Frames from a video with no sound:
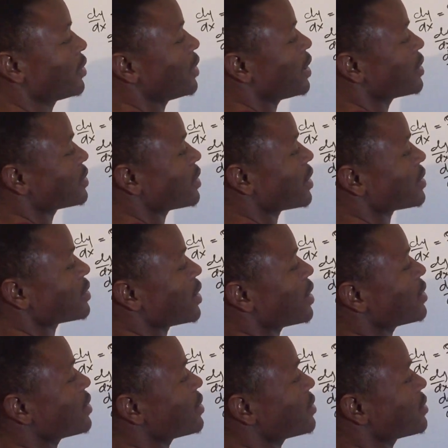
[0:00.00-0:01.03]
Here is x,
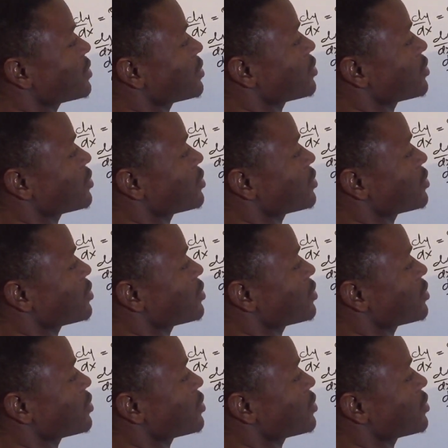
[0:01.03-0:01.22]
this